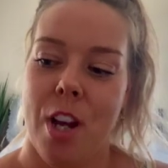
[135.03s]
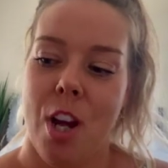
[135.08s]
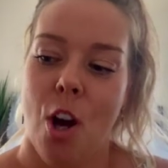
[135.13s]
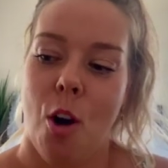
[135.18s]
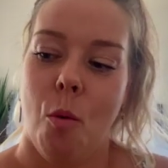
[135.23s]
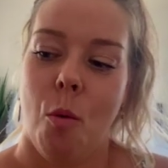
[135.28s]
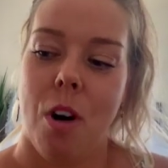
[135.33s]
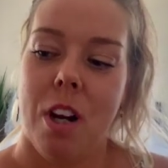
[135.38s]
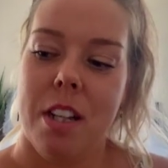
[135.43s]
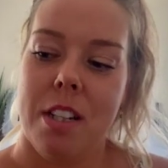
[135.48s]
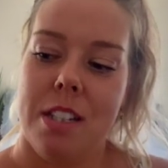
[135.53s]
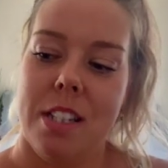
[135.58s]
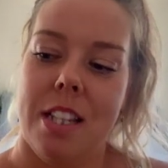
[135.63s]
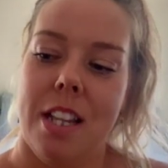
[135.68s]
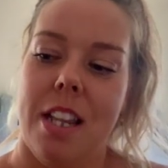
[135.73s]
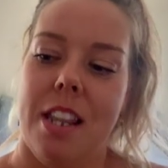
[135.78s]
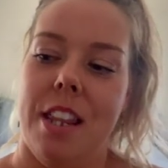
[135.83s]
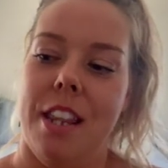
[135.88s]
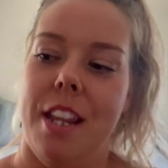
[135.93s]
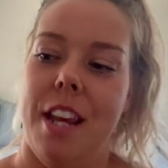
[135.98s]
was
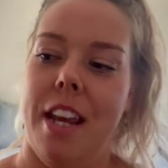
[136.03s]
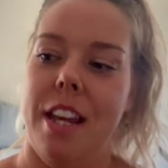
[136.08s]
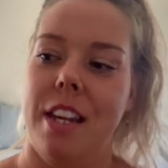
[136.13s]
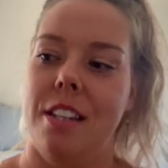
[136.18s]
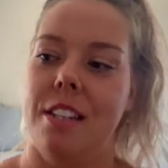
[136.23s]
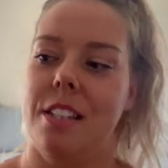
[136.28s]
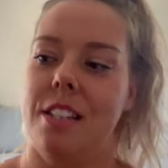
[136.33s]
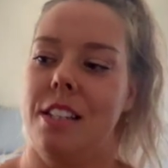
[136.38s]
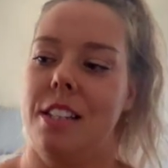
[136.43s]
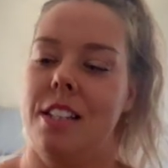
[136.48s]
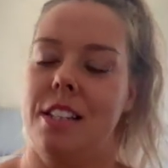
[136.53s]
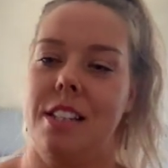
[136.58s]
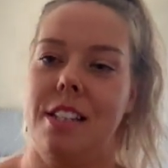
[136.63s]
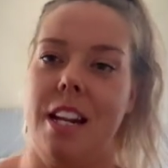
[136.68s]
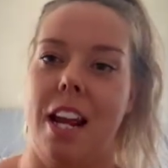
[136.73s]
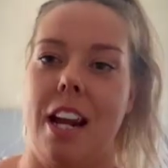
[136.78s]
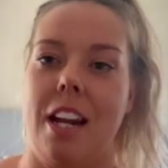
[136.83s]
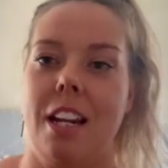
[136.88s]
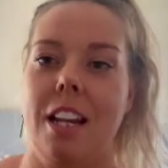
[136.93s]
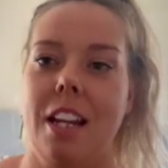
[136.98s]
this
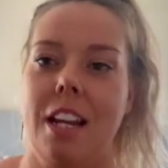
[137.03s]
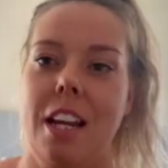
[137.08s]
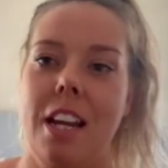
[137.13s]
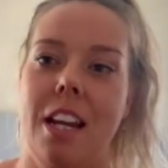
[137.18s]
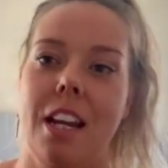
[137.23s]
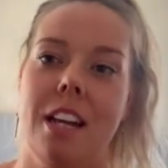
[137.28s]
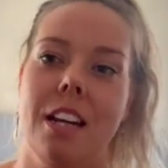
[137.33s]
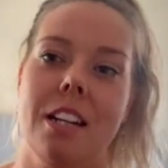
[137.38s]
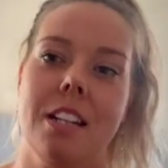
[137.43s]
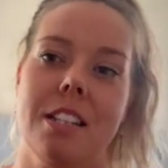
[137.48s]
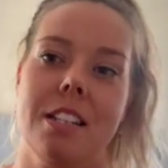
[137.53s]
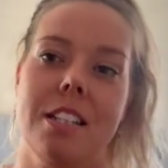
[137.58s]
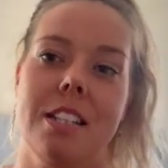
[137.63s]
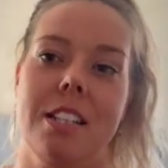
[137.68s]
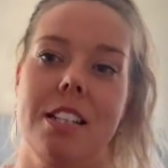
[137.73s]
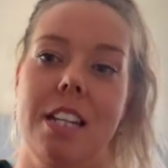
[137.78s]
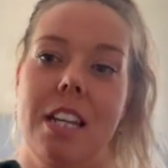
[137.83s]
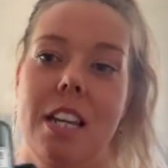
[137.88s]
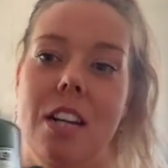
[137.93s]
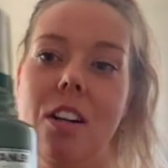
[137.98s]
Stanley
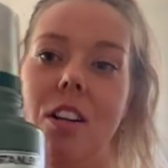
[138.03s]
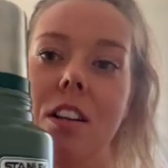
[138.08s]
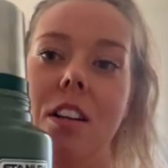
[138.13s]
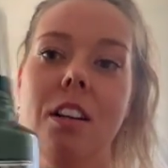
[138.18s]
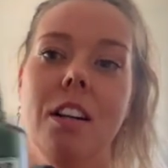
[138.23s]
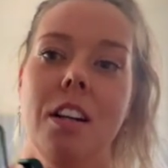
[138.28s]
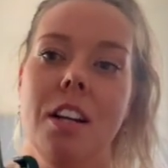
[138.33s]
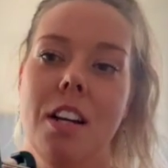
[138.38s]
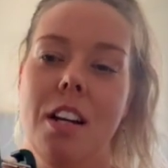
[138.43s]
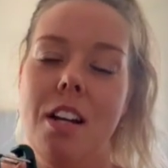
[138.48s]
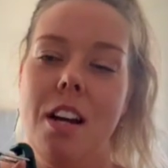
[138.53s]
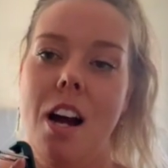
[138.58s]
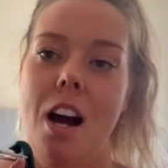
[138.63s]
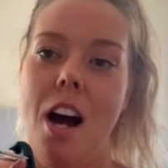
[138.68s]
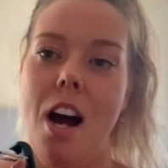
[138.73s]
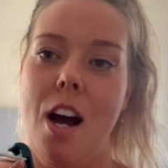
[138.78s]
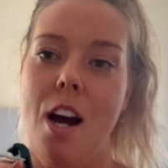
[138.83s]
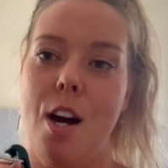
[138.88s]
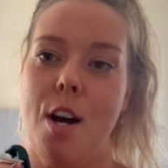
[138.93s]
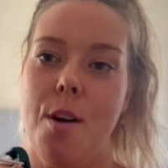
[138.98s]
steel.
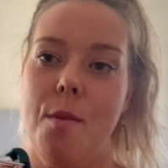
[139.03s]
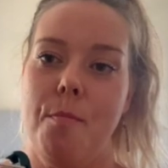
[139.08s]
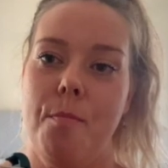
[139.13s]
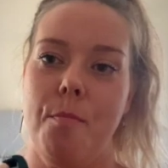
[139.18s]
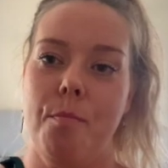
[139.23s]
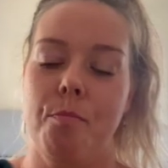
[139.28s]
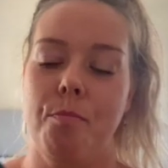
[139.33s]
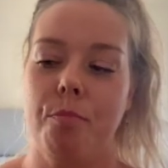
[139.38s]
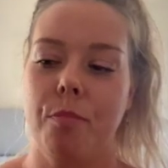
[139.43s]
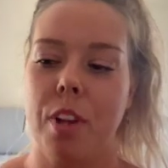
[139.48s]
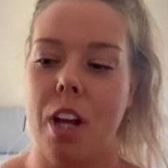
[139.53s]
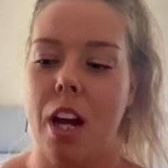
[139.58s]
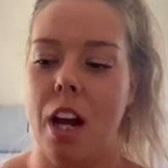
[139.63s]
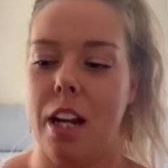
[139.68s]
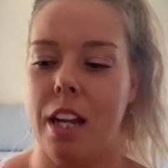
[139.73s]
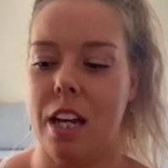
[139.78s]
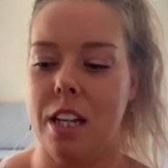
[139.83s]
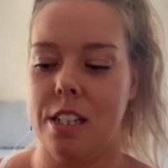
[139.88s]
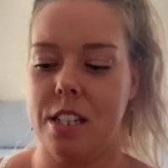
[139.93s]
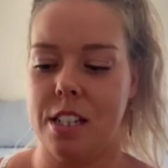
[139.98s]
I
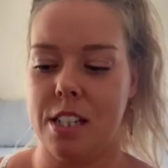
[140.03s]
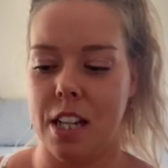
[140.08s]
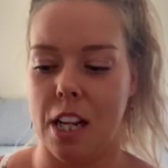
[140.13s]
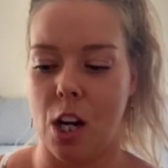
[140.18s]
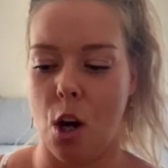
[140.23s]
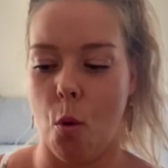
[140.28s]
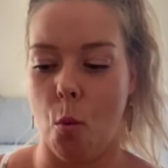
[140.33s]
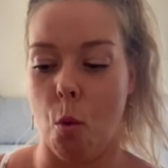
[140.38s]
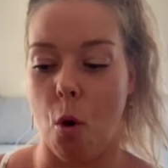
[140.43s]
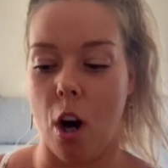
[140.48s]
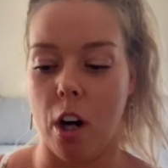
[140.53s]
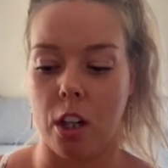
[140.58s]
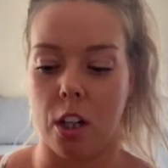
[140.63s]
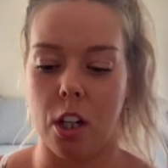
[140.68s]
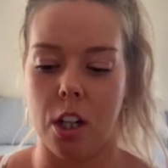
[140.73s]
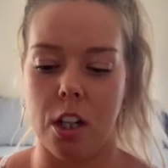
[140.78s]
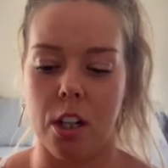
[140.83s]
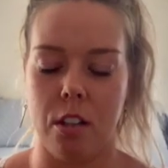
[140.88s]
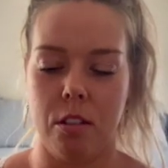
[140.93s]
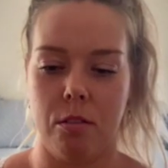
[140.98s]
guess it's like a
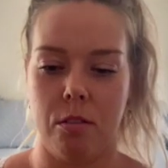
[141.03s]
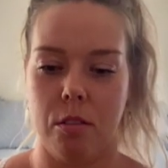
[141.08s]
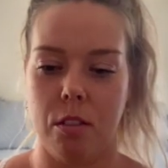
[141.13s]
water